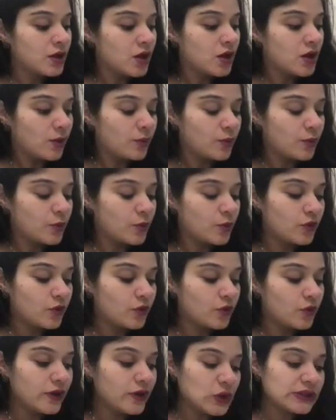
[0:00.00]
Moving on
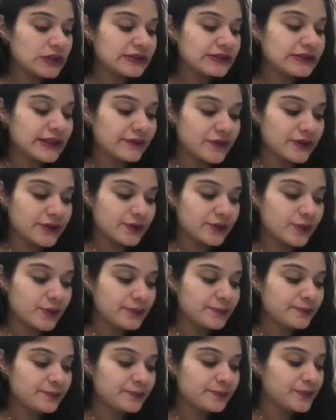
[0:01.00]
to the seventh one,
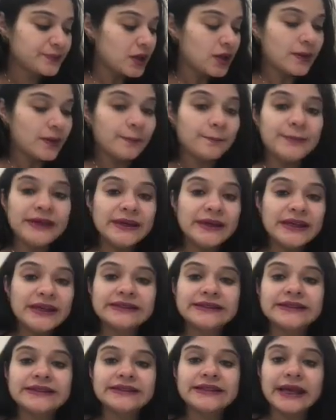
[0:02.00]
bee
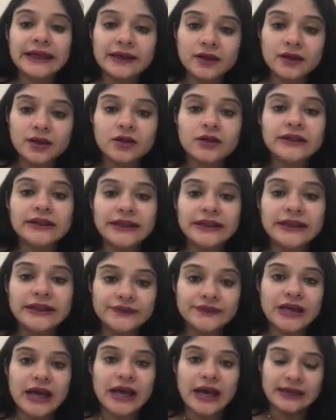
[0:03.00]
sting leaves
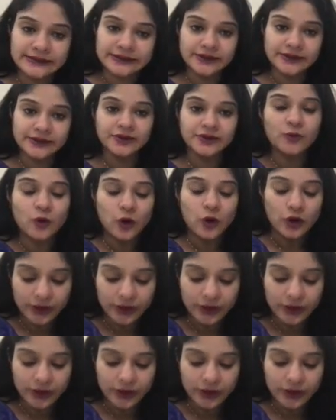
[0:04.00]
acid in the body.